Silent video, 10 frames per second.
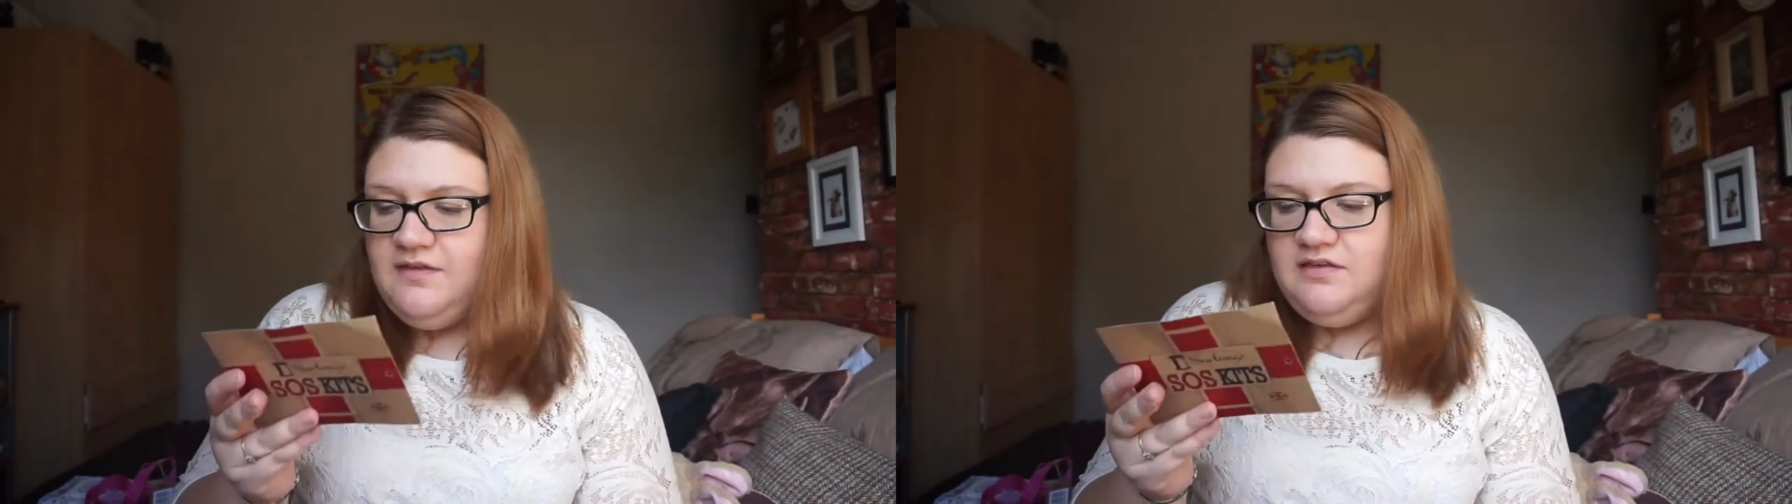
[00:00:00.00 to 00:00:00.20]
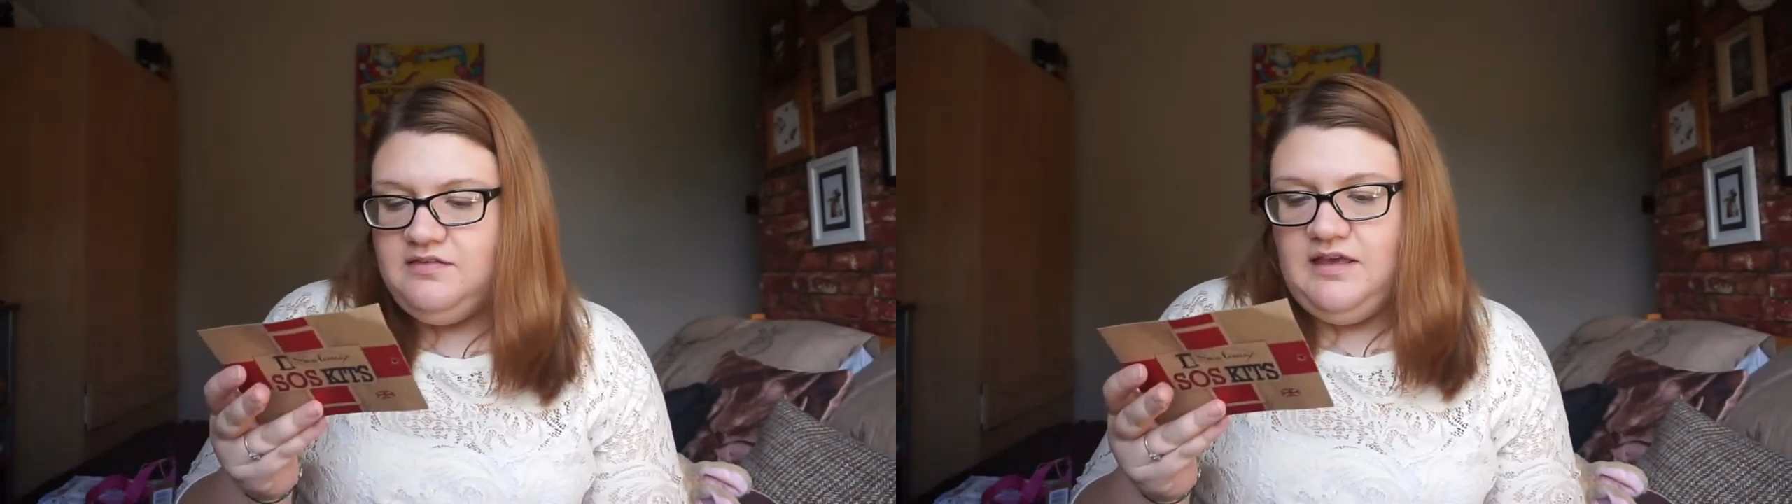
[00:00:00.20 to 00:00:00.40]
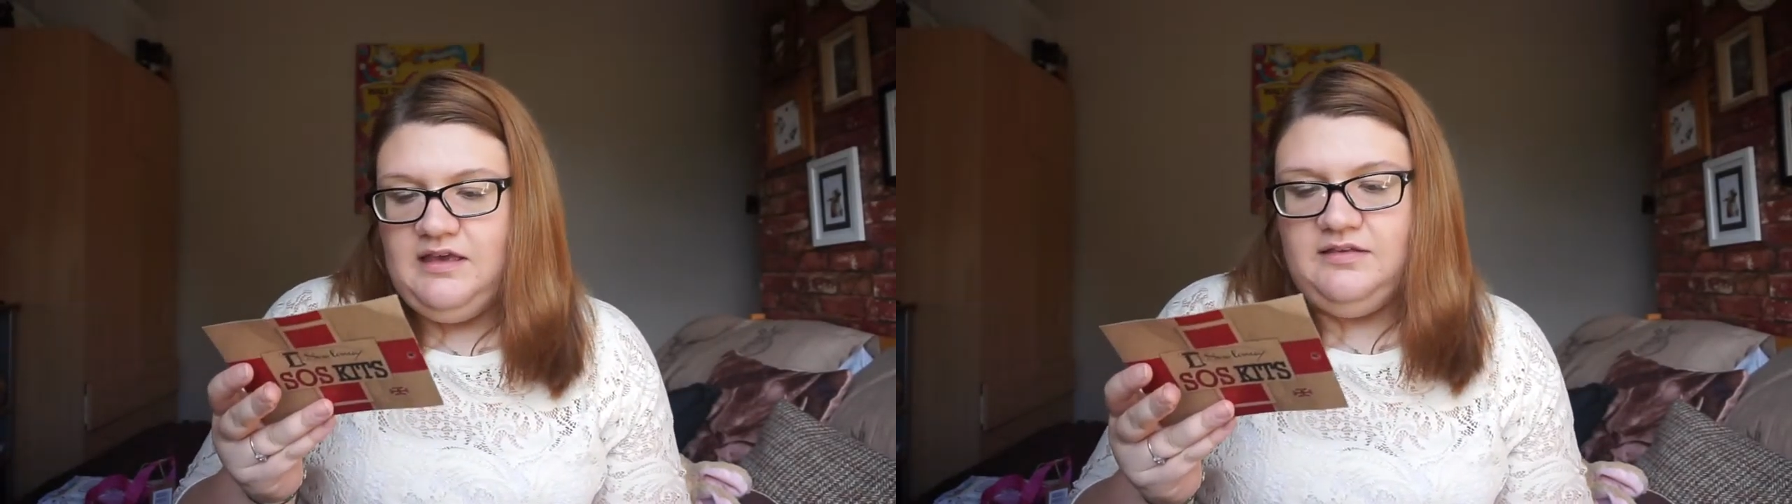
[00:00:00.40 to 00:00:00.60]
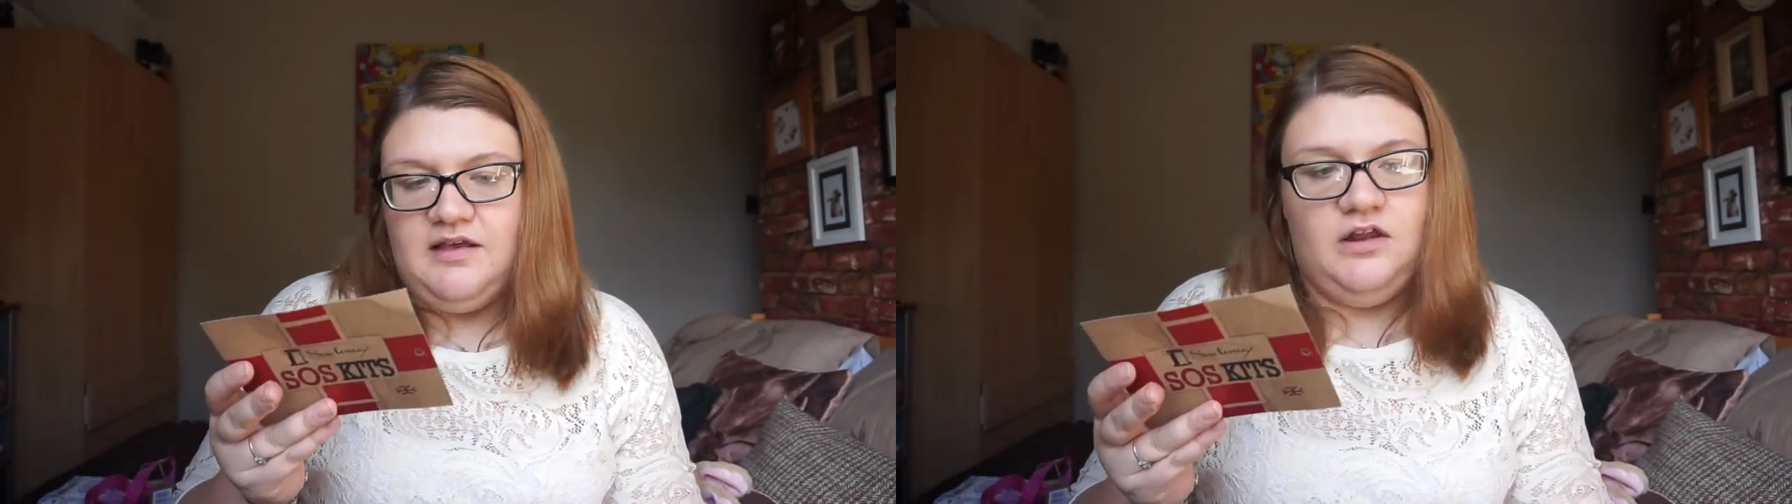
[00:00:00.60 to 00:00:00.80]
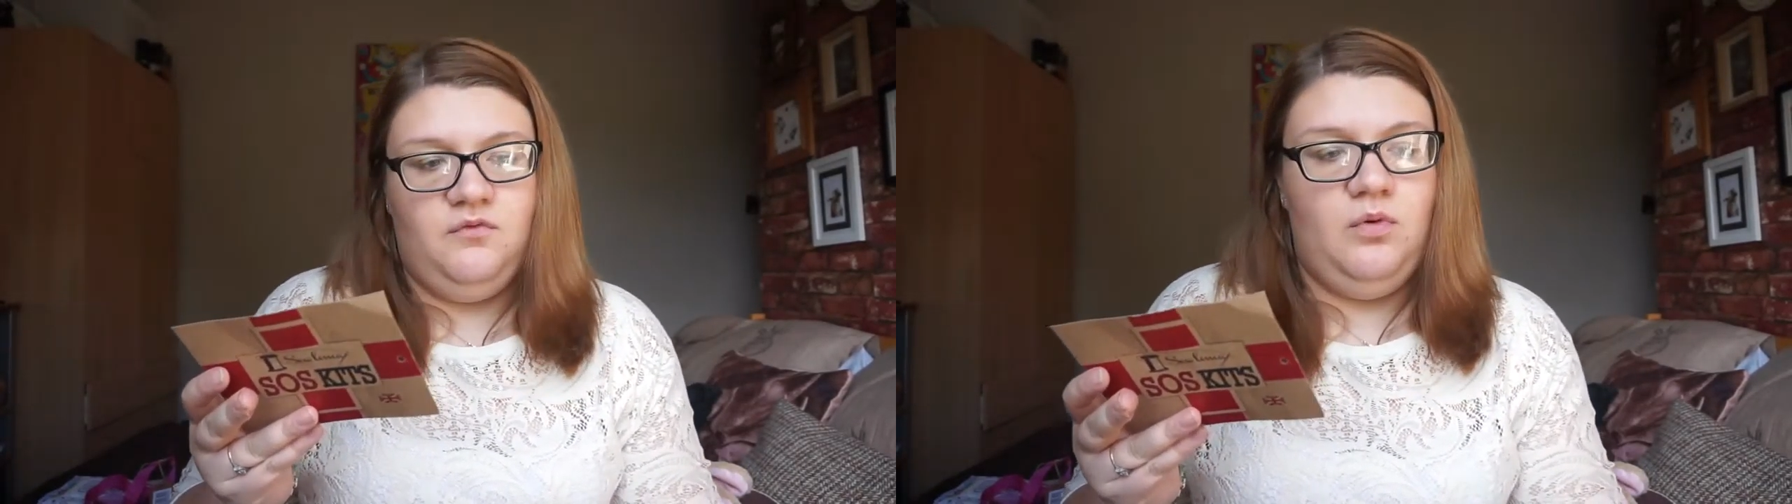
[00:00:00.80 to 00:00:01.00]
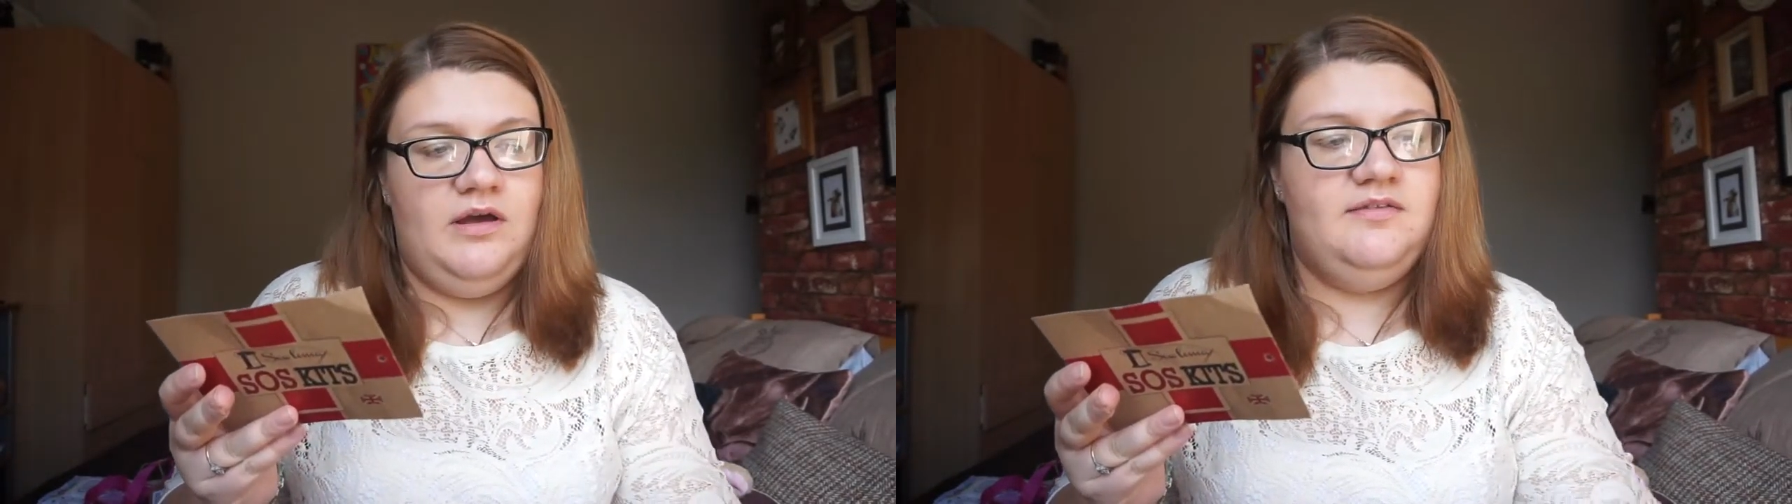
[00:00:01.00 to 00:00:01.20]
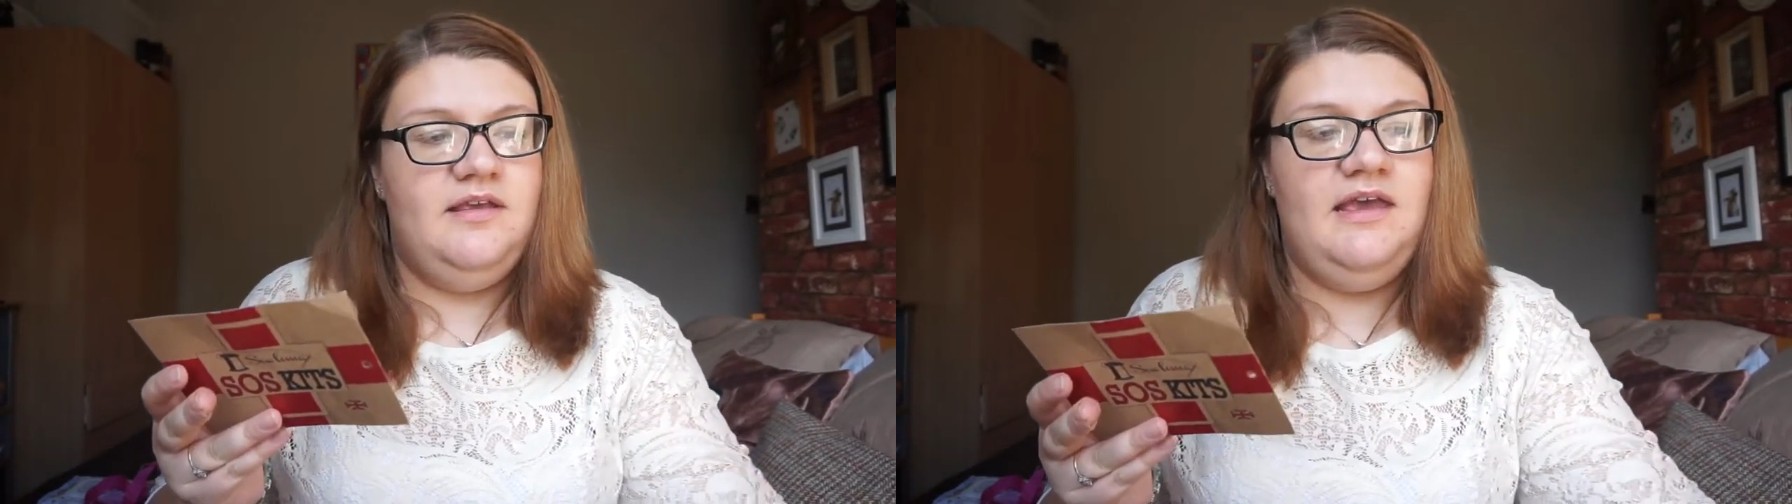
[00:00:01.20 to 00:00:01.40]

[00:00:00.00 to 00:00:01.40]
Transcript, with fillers: this is kind of what is